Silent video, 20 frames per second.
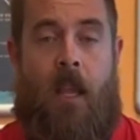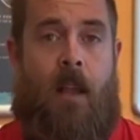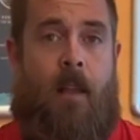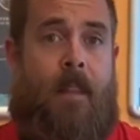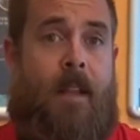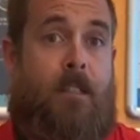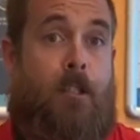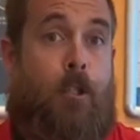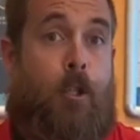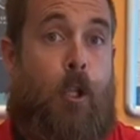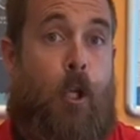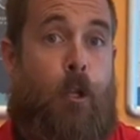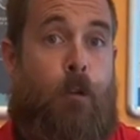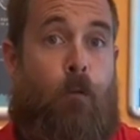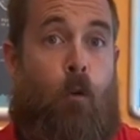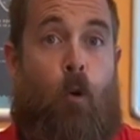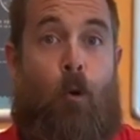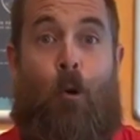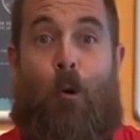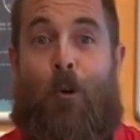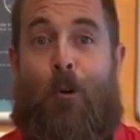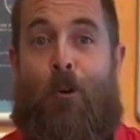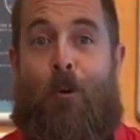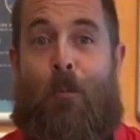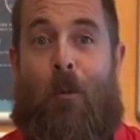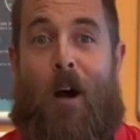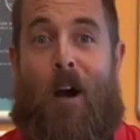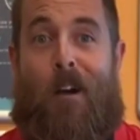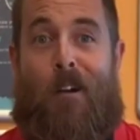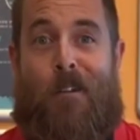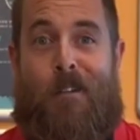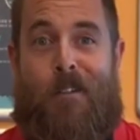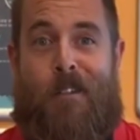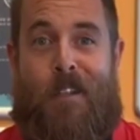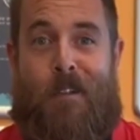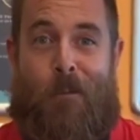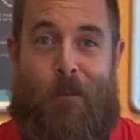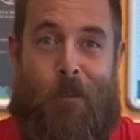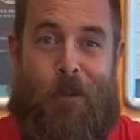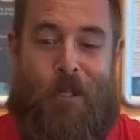That's 34 nautical miles,
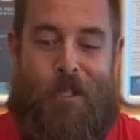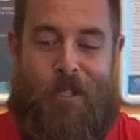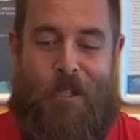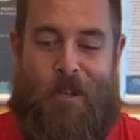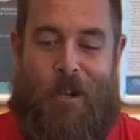if you wanted to